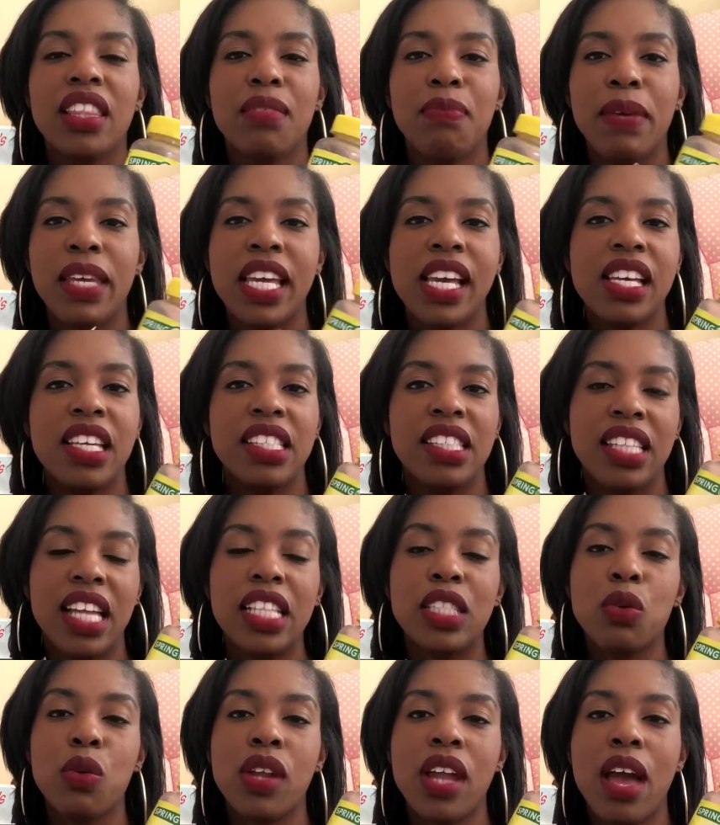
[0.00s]
because
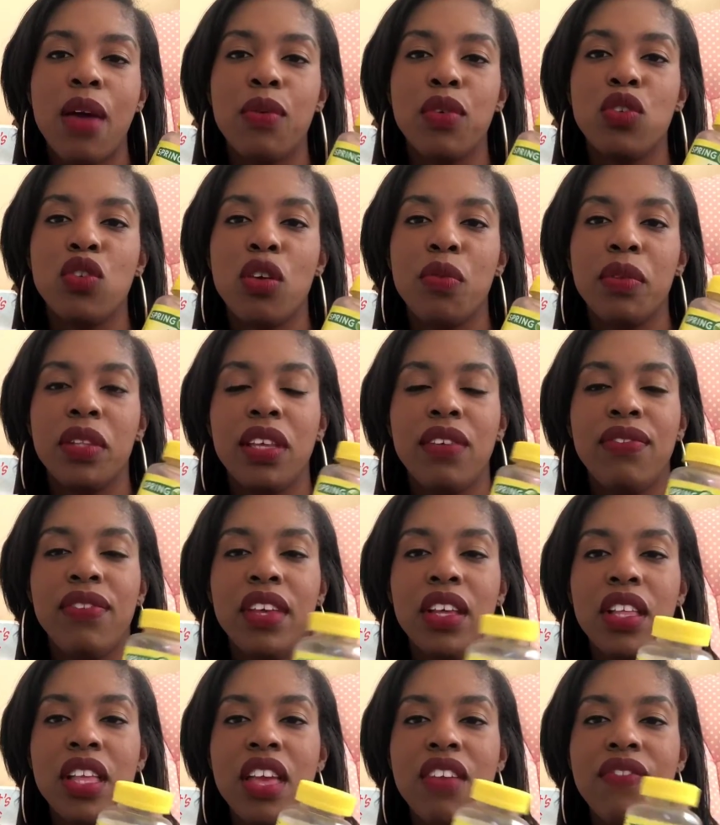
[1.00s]
that's what I would normally
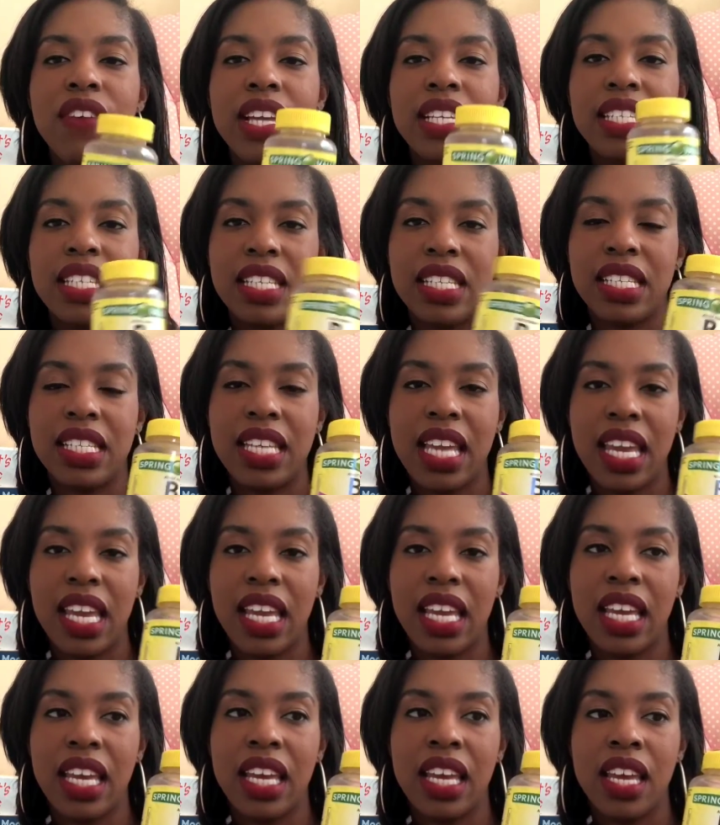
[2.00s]
feel if I didn't
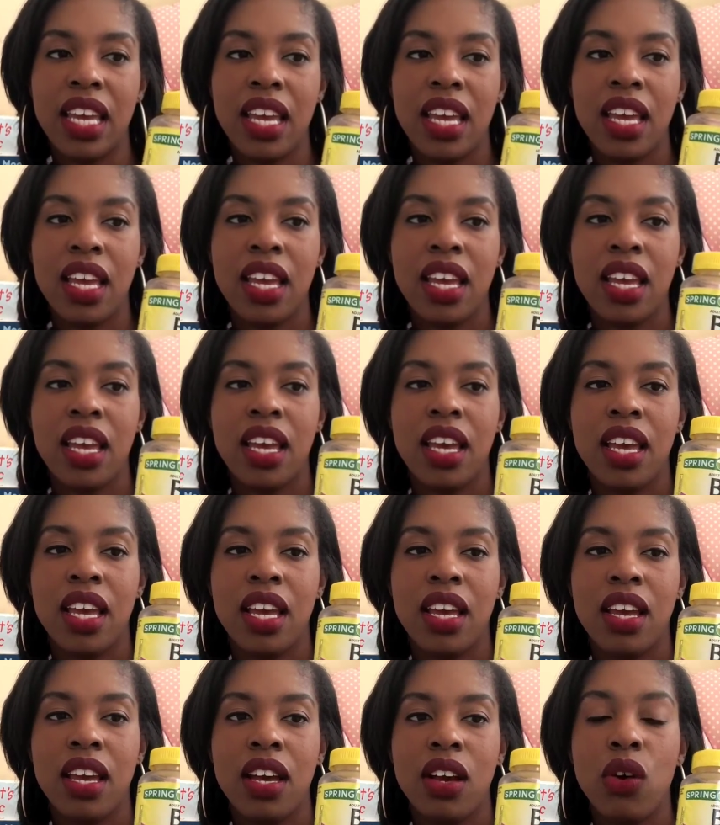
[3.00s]
take,
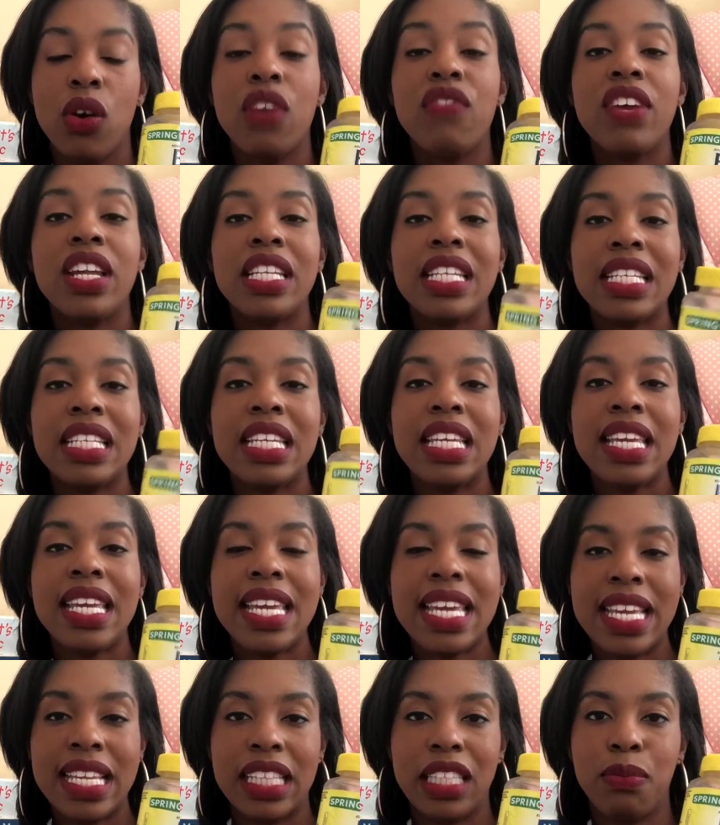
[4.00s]
or if I didn't
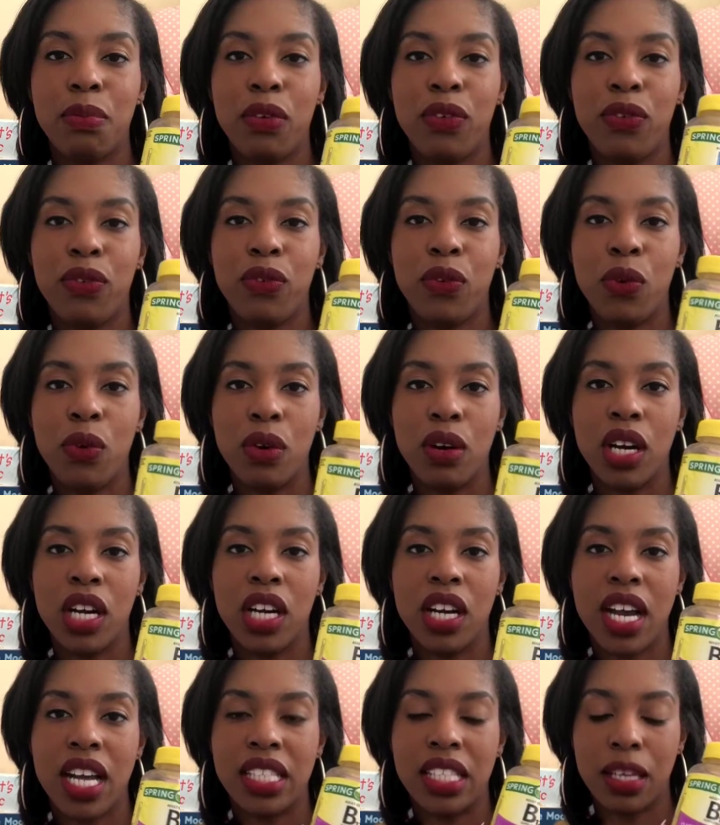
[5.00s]
eat before
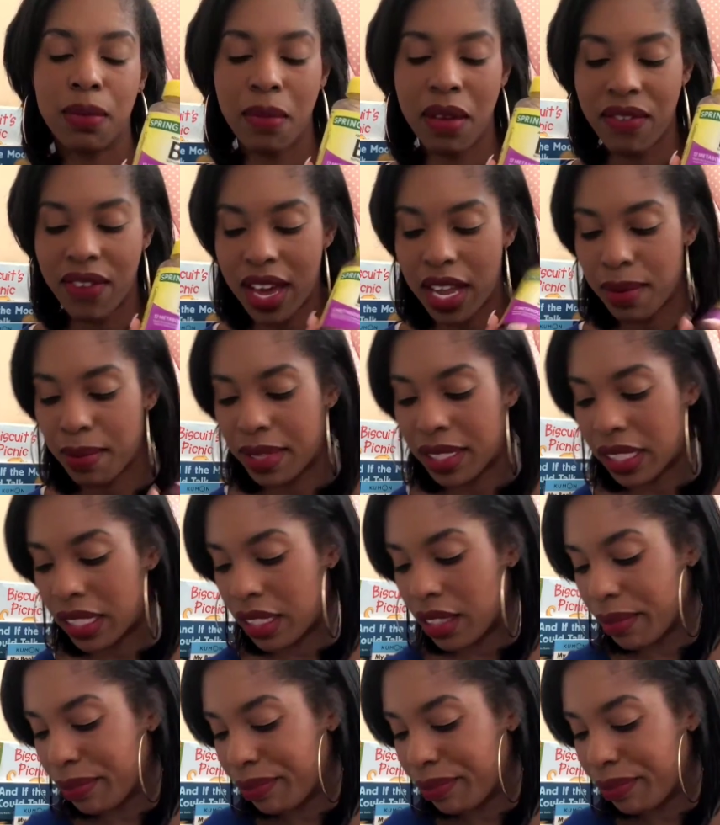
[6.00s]
I took my vitamins.